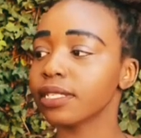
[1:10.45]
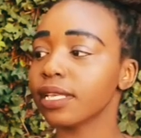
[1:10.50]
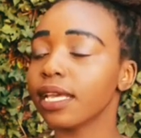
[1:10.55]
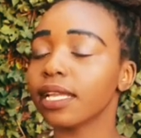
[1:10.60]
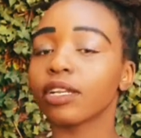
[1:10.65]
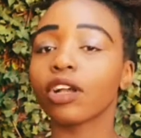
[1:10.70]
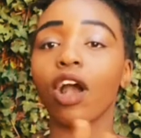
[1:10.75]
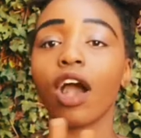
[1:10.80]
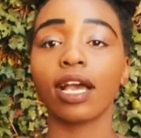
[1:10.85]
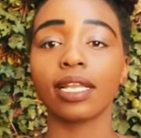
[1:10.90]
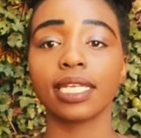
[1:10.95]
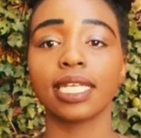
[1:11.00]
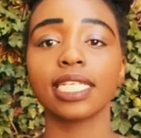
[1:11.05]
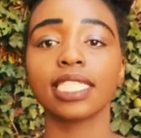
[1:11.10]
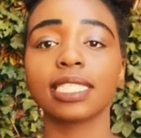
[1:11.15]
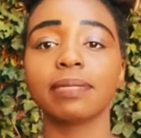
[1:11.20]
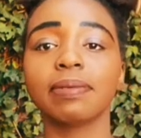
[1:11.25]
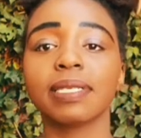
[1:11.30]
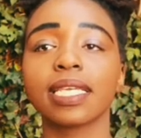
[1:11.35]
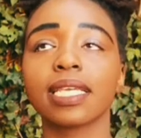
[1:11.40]
in
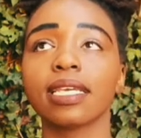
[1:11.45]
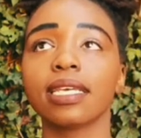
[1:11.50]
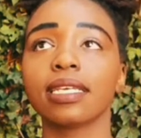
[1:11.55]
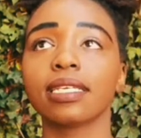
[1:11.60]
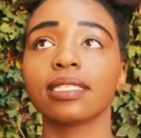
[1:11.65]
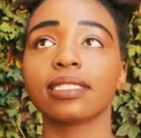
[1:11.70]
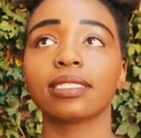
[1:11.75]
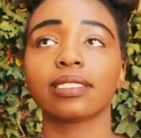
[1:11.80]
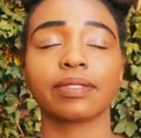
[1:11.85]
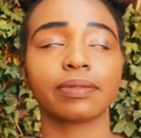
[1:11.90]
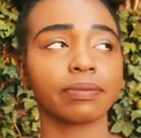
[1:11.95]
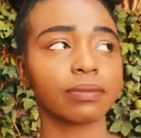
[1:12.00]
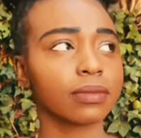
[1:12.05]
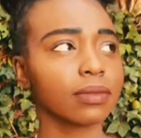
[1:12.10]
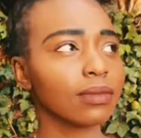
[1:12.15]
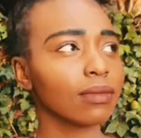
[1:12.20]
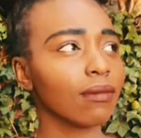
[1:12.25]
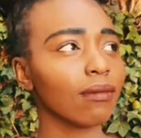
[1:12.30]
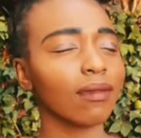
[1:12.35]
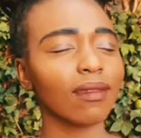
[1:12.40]
gardens because
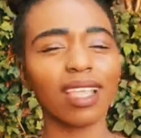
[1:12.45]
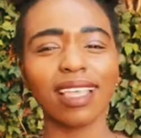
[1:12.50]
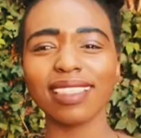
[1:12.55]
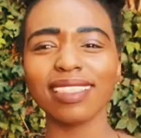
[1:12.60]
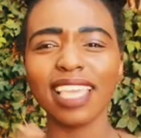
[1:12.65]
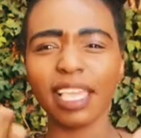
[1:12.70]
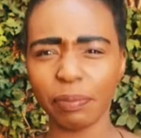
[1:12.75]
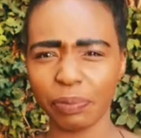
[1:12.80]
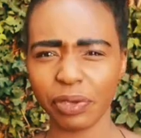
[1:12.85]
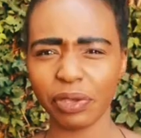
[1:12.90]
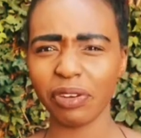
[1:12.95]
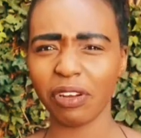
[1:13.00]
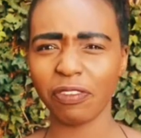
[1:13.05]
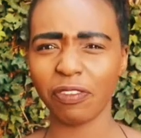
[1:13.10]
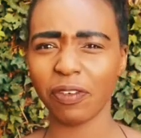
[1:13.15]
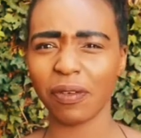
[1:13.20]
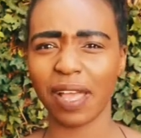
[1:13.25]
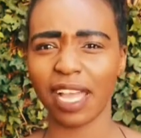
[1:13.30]
they're beautiful.